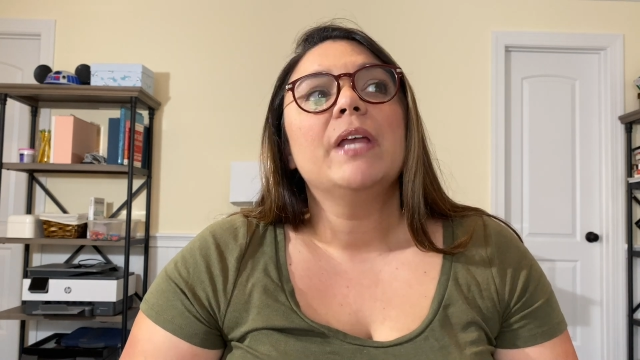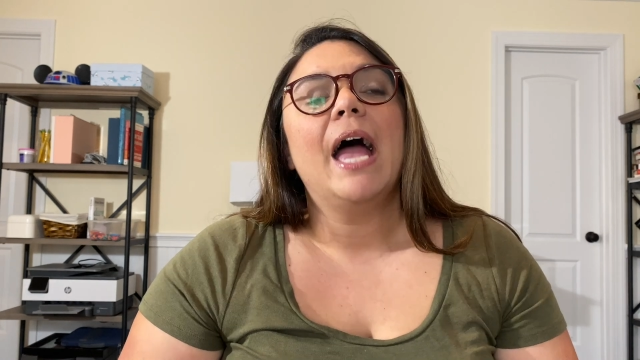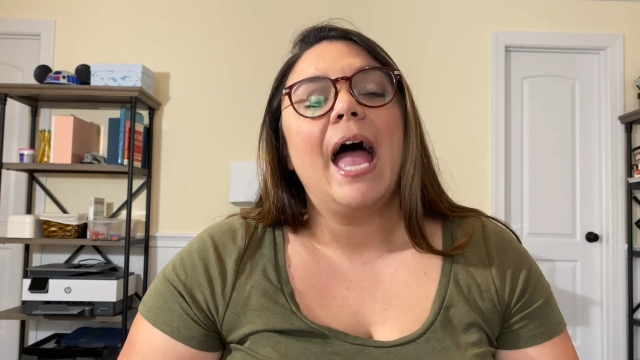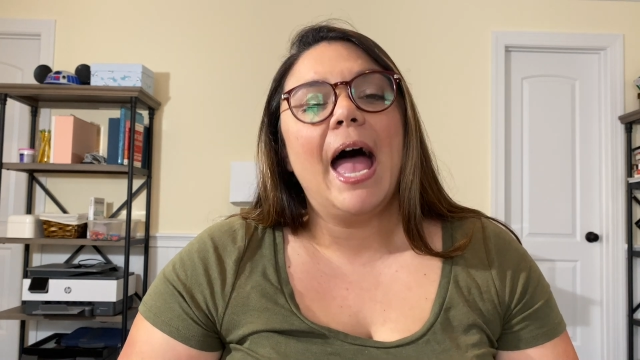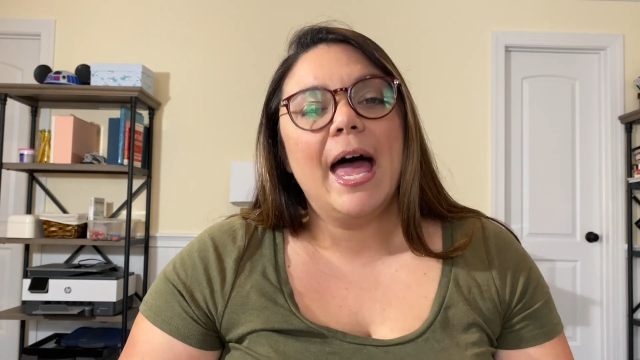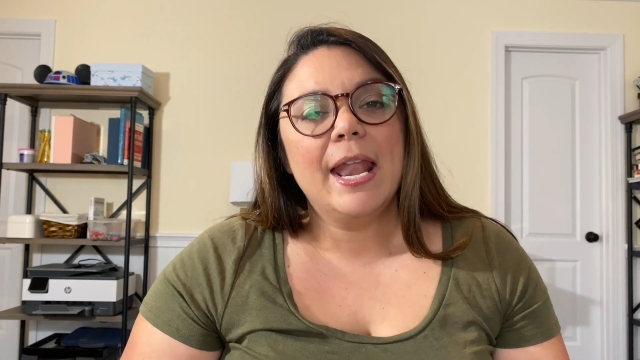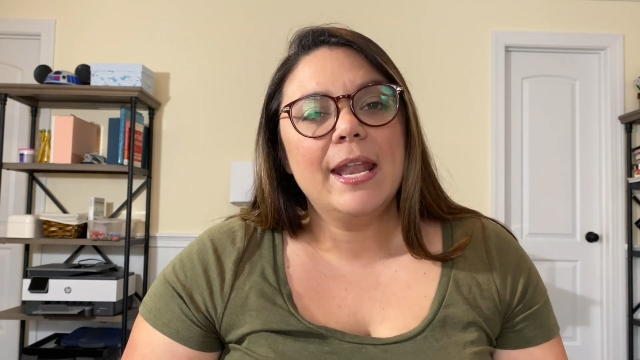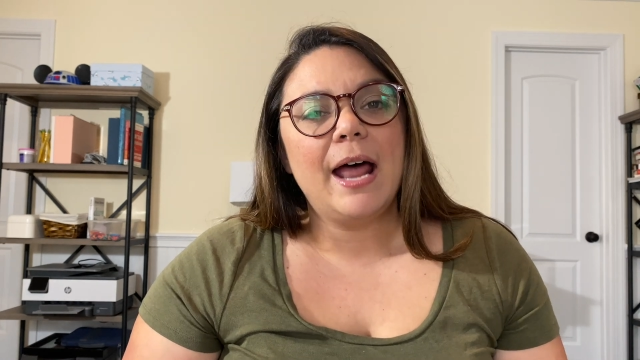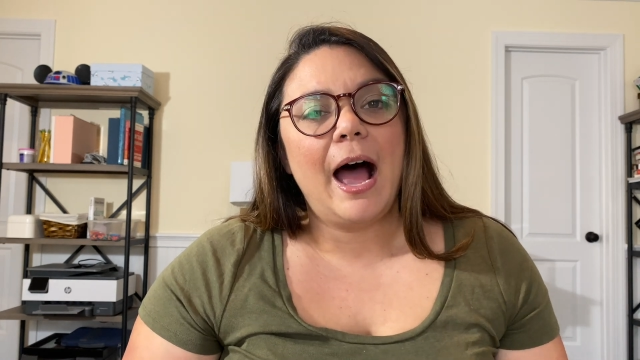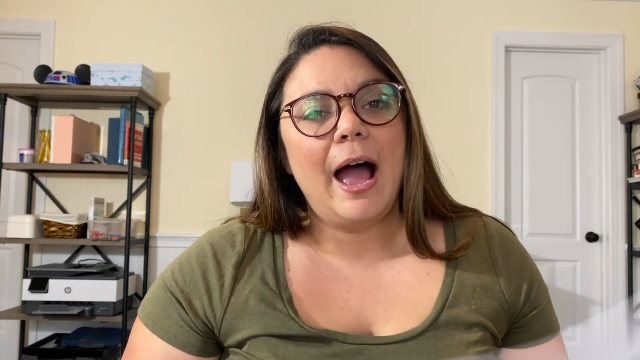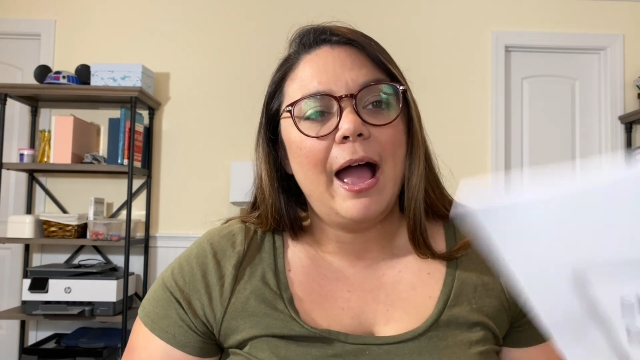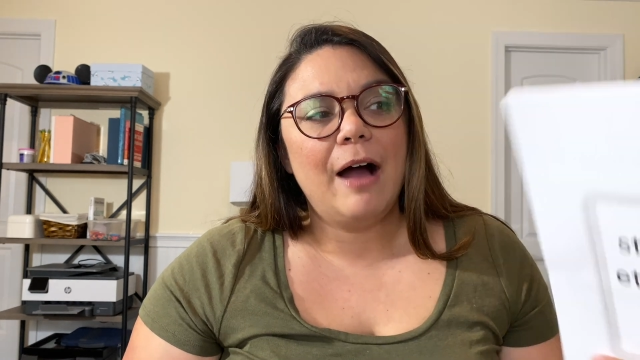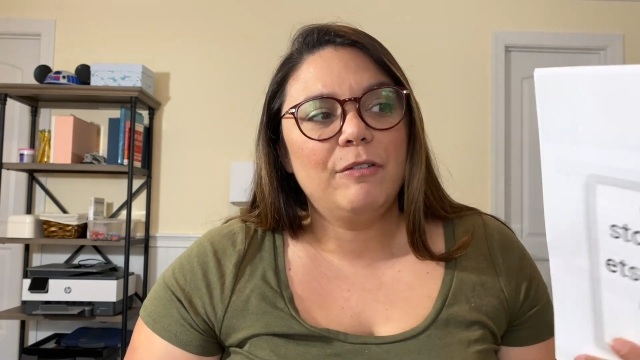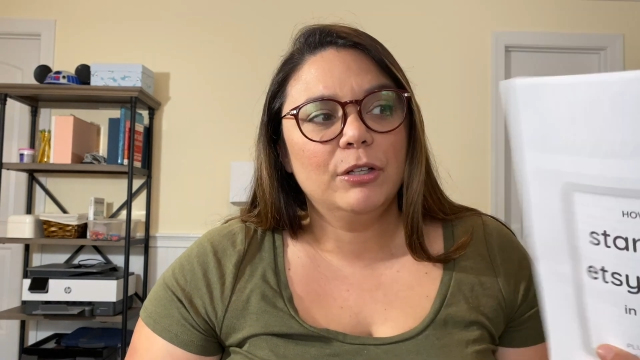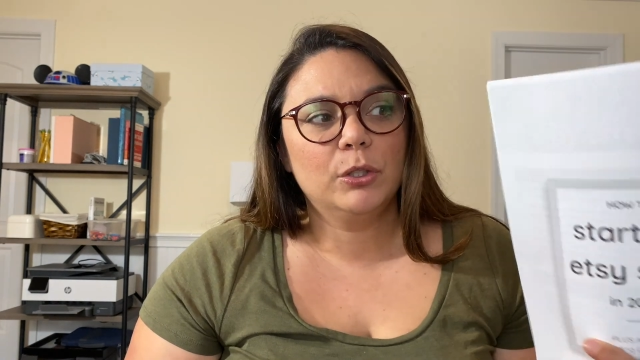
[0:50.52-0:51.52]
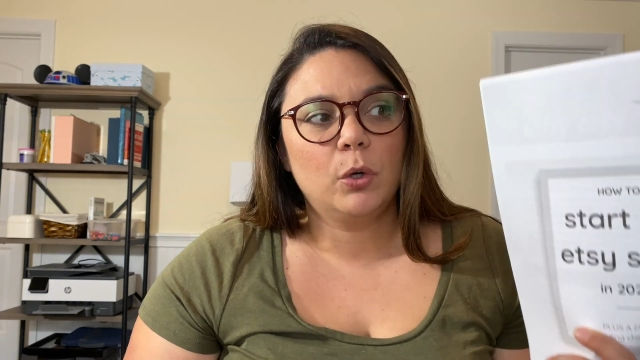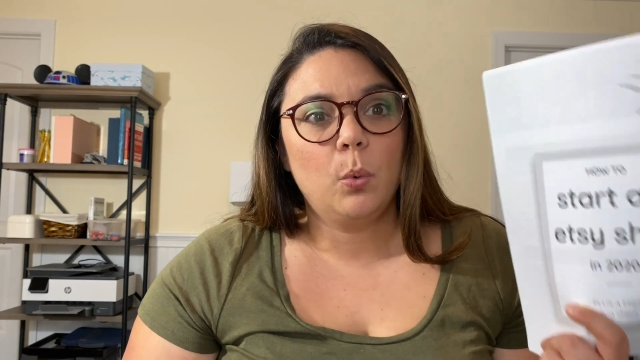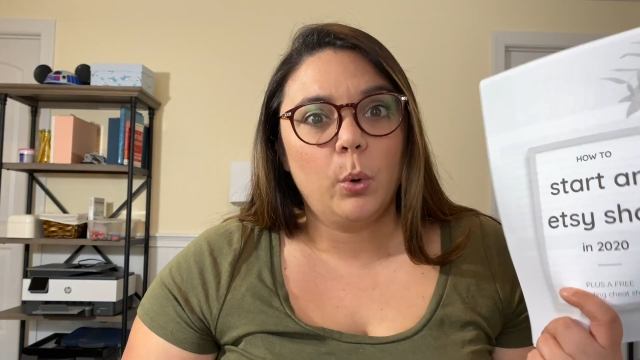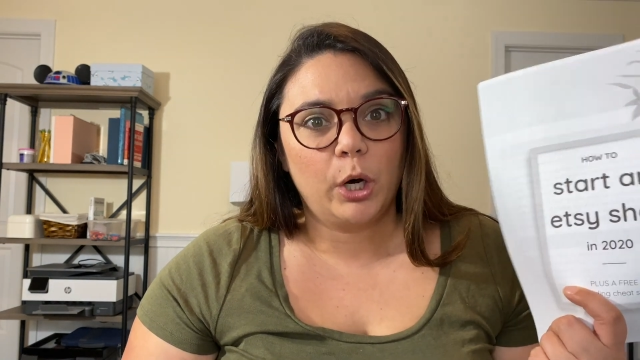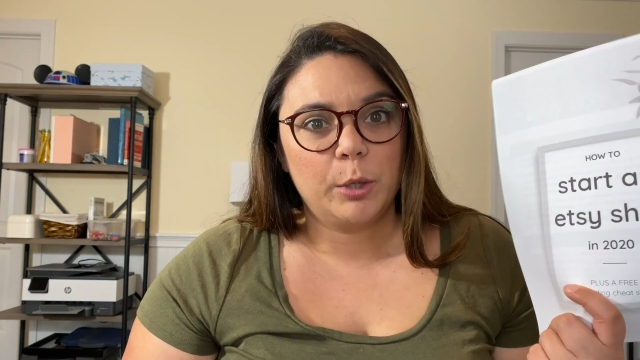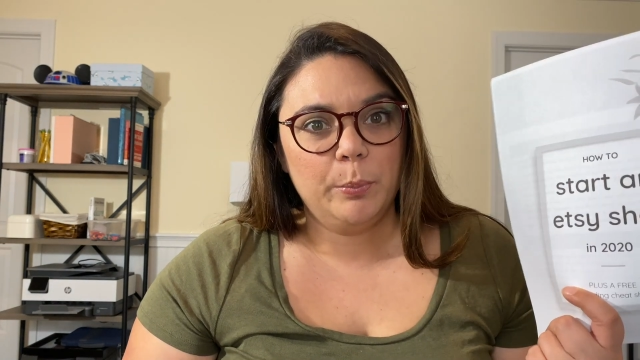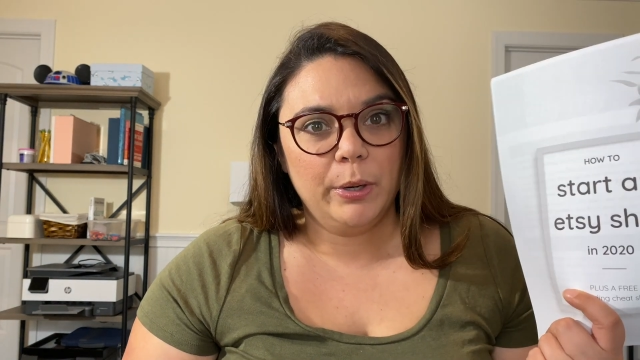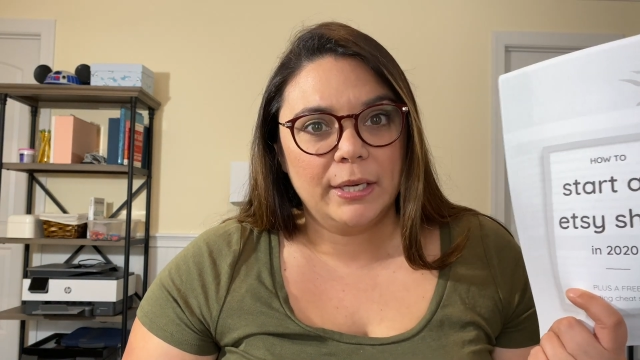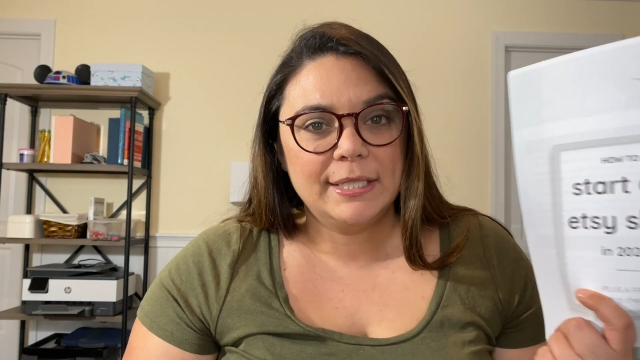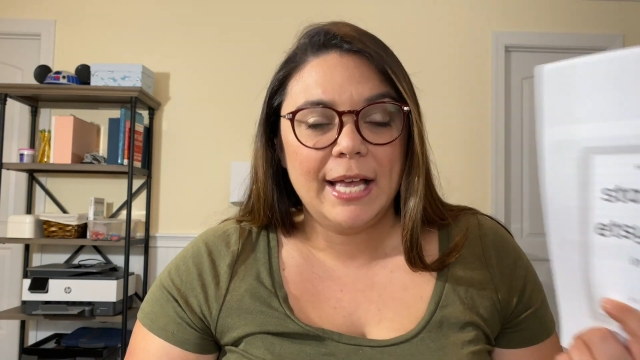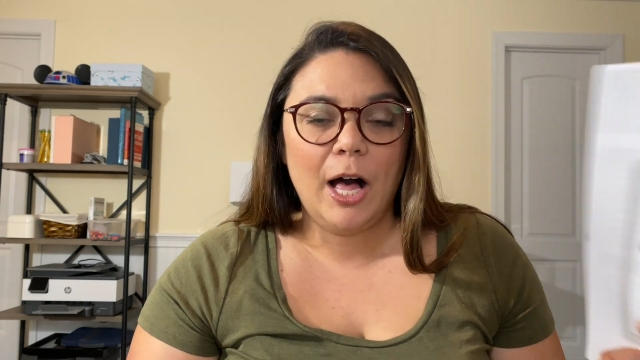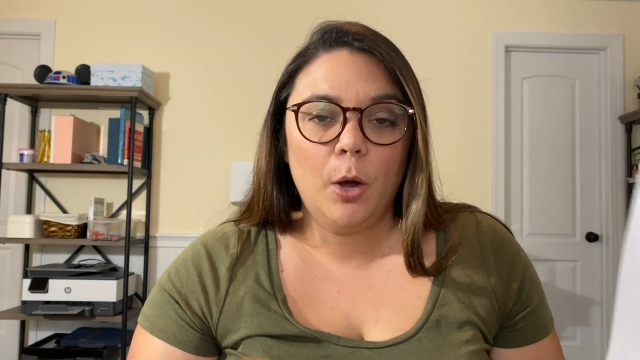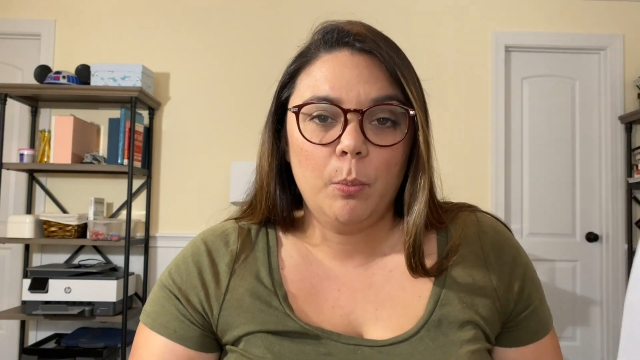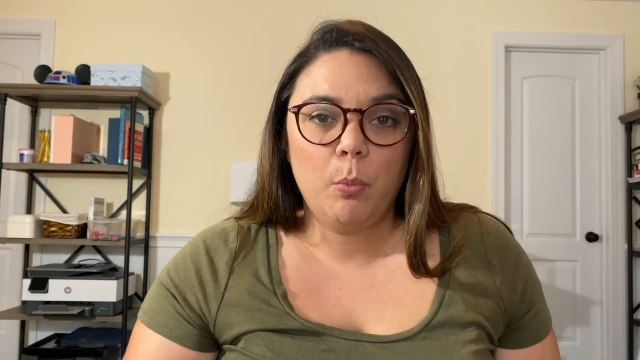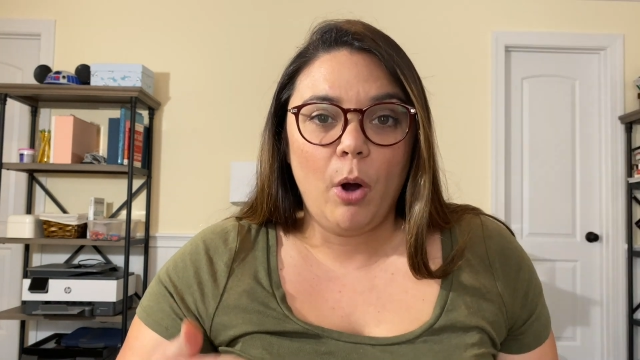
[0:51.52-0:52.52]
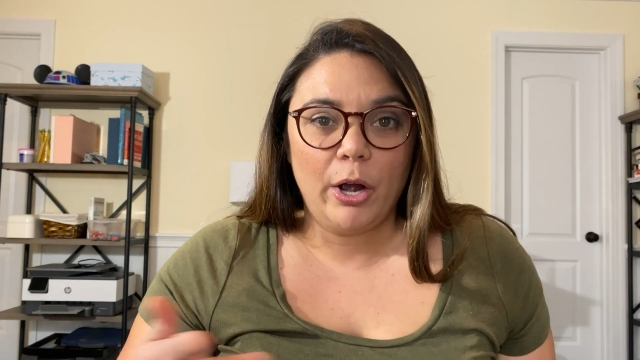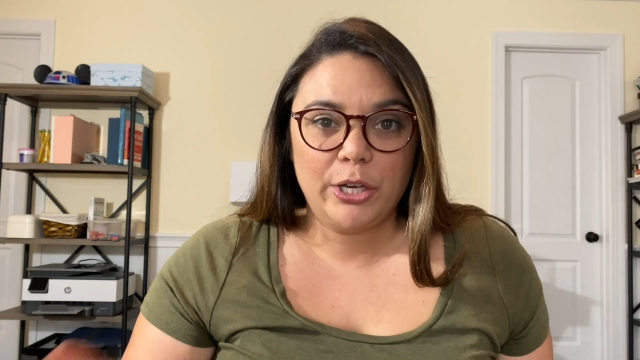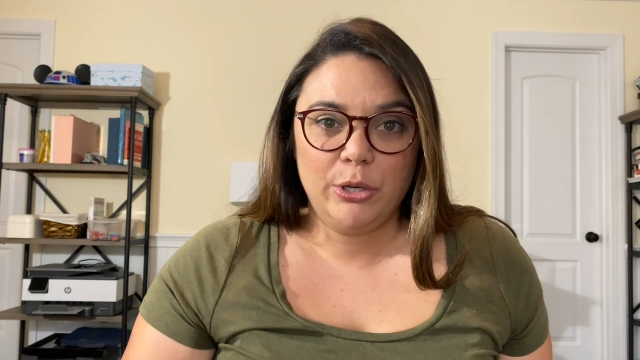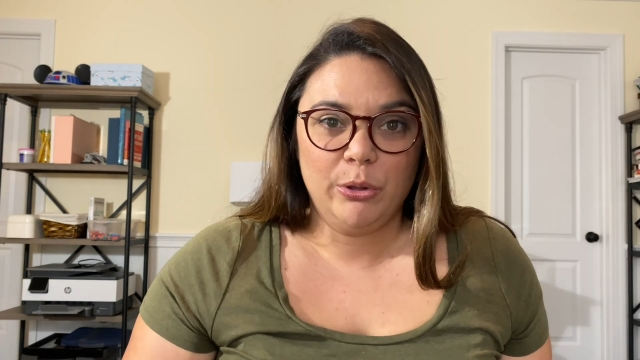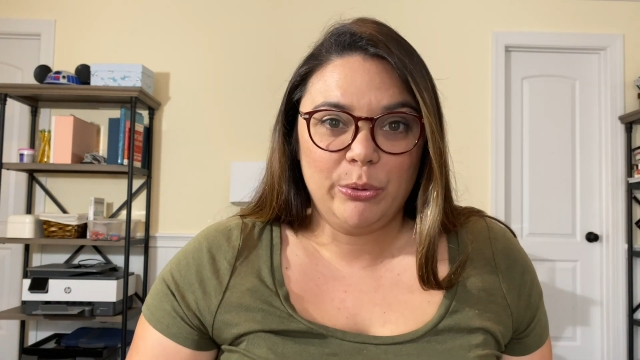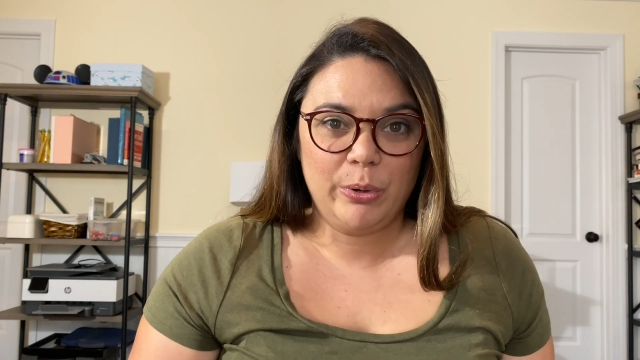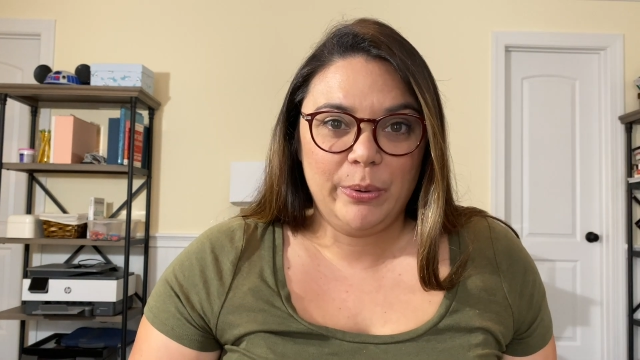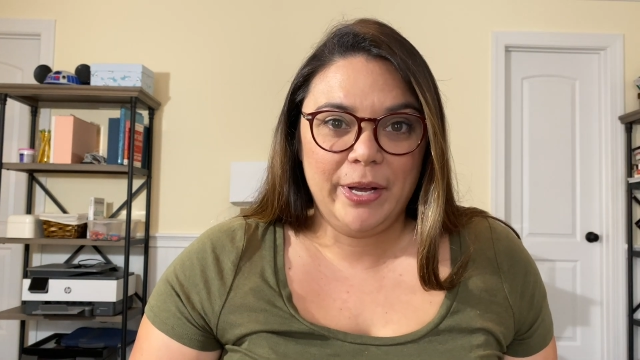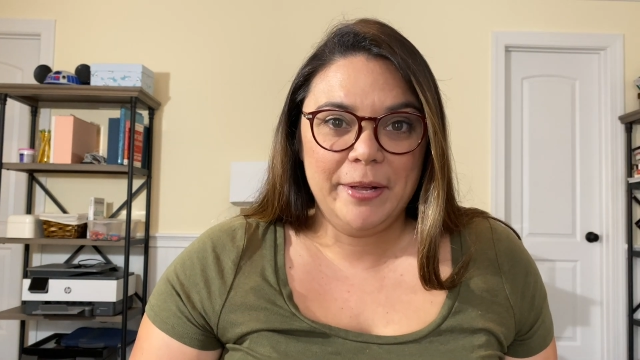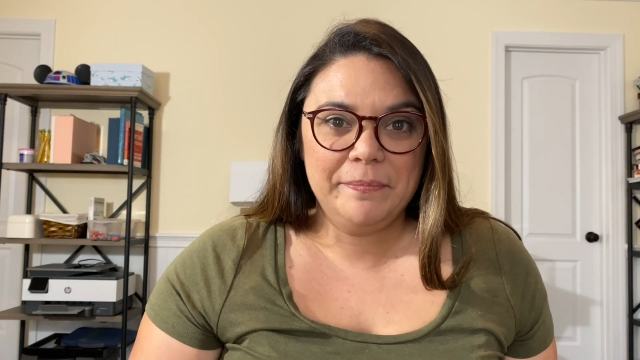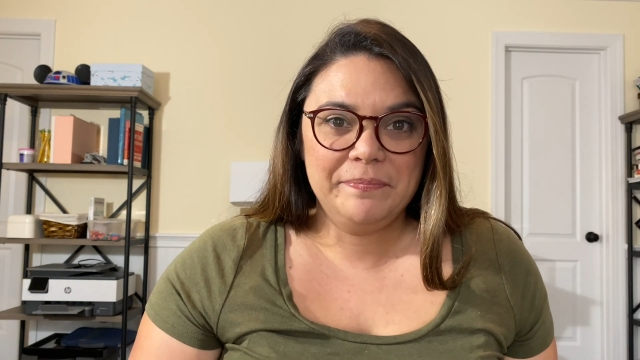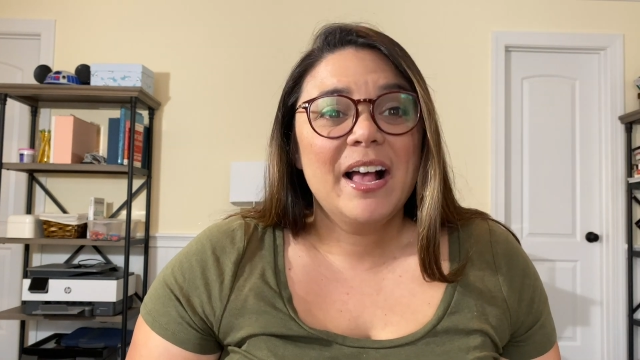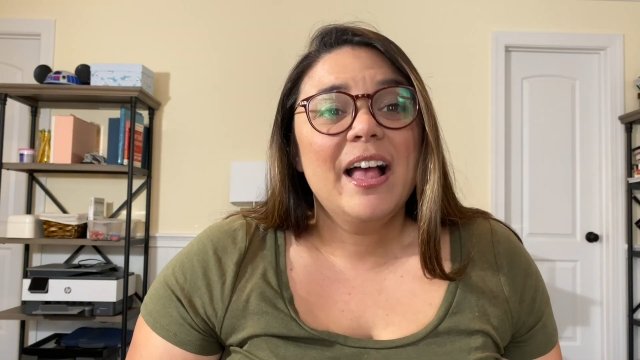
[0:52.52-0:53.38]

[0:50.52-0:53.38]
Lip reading: and I have a little workbook to help walk you through it.